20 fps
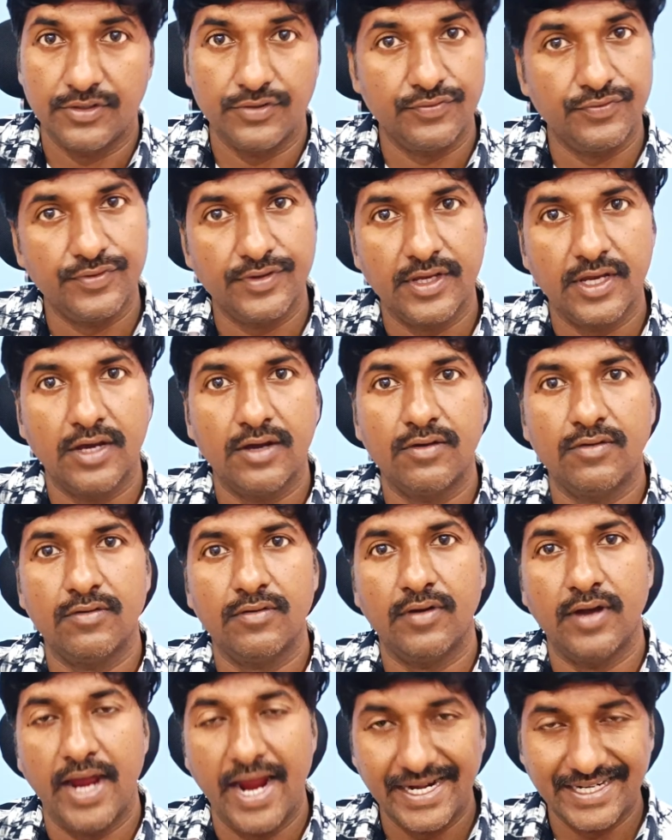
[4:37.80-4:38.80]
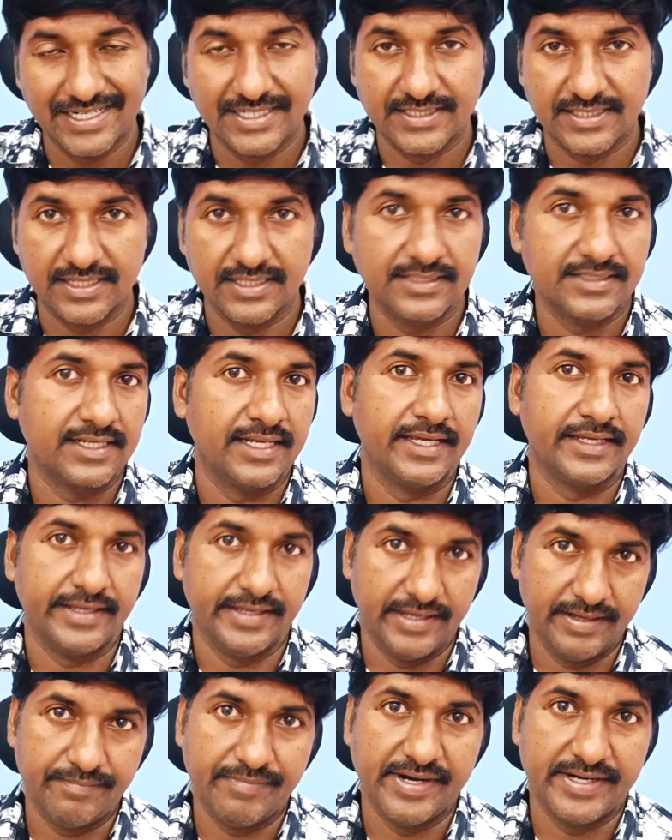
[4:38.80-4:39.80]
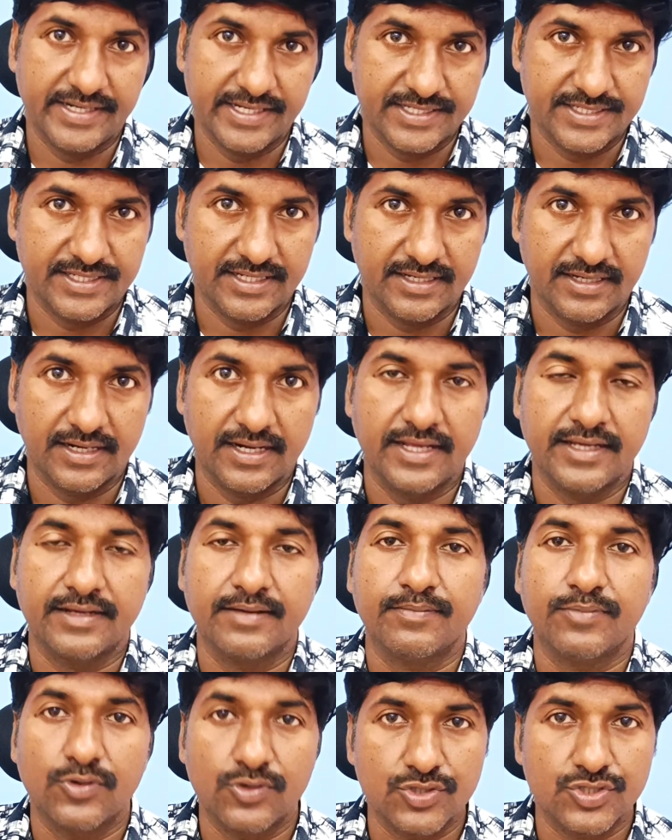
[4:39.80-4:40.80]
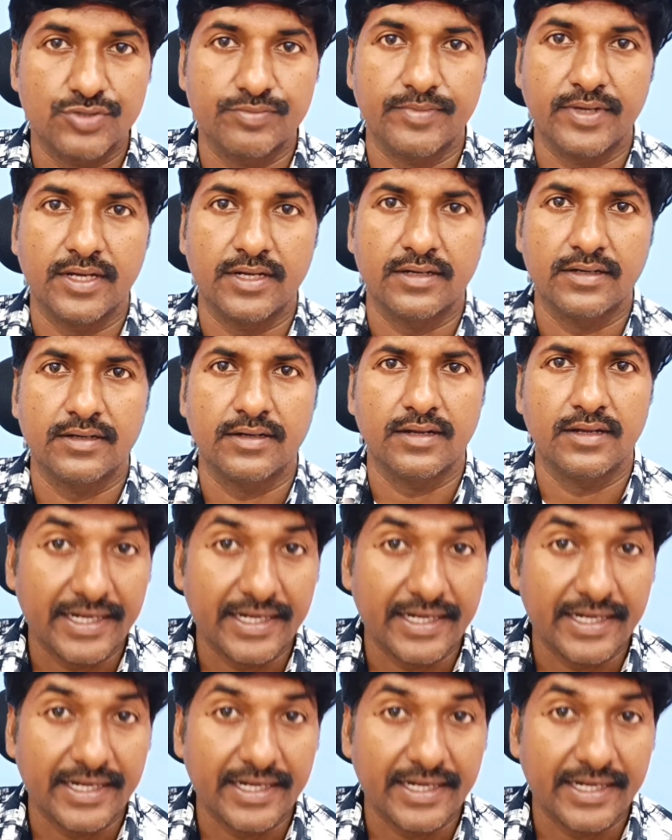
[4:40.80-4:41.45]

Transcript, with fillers: If you have added skills like API testing, like Postman,